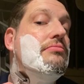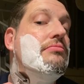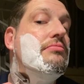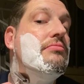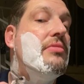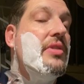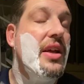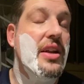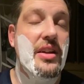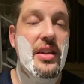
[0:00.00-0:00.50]

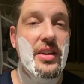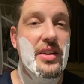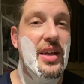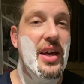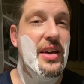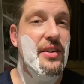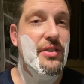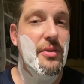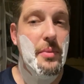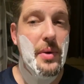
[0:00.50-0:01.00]
the end of the
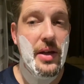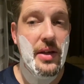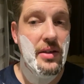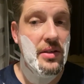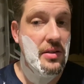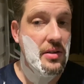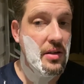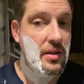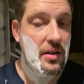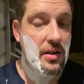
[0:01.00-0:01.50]
day for me.
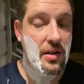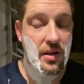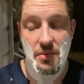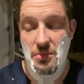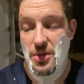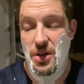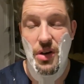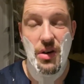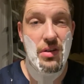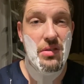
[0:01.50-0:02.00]
I'm
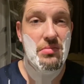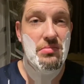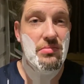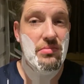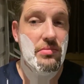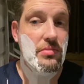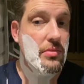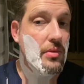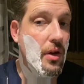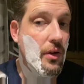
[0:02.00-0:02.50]
not
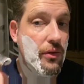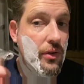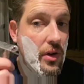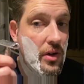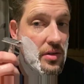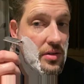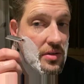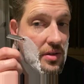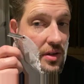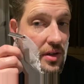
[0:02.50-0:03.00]

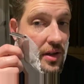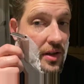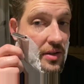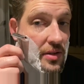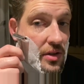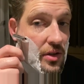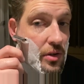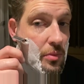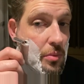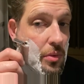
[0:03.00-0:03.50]
fussed. It's a
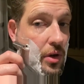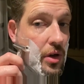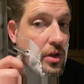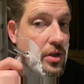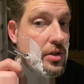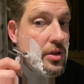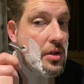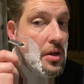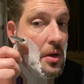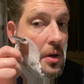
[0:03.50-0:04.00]
good
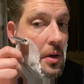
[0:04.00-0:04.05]
brush.